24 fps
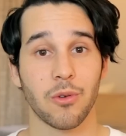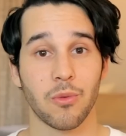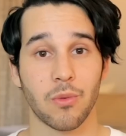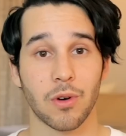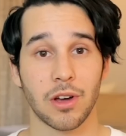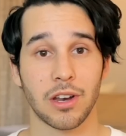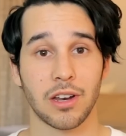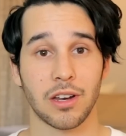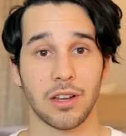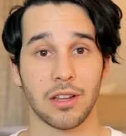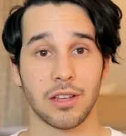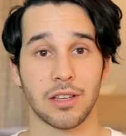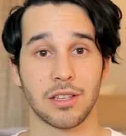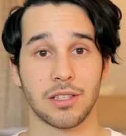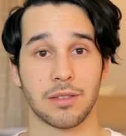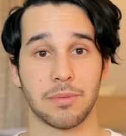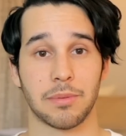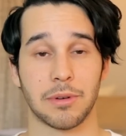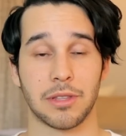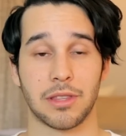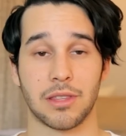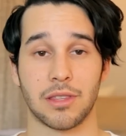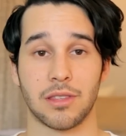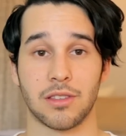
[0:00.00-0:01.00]
know what it is,
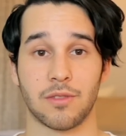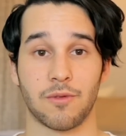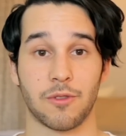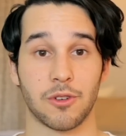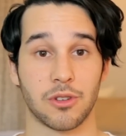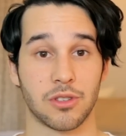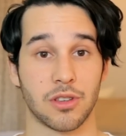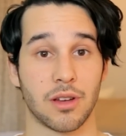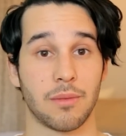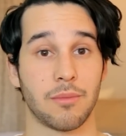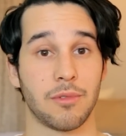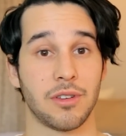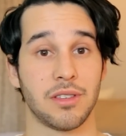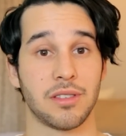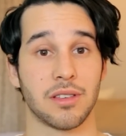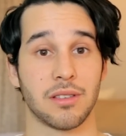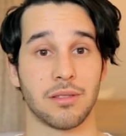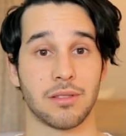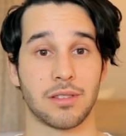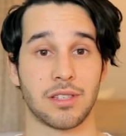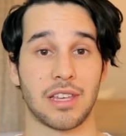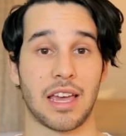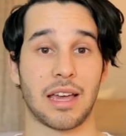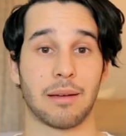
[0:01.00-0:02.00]
but for some
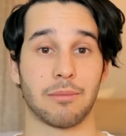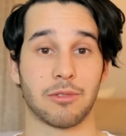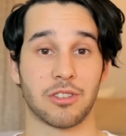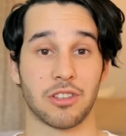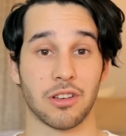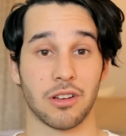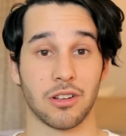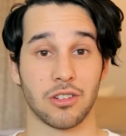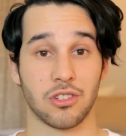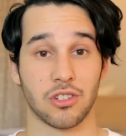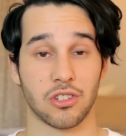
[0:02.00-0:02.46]
reason Samsung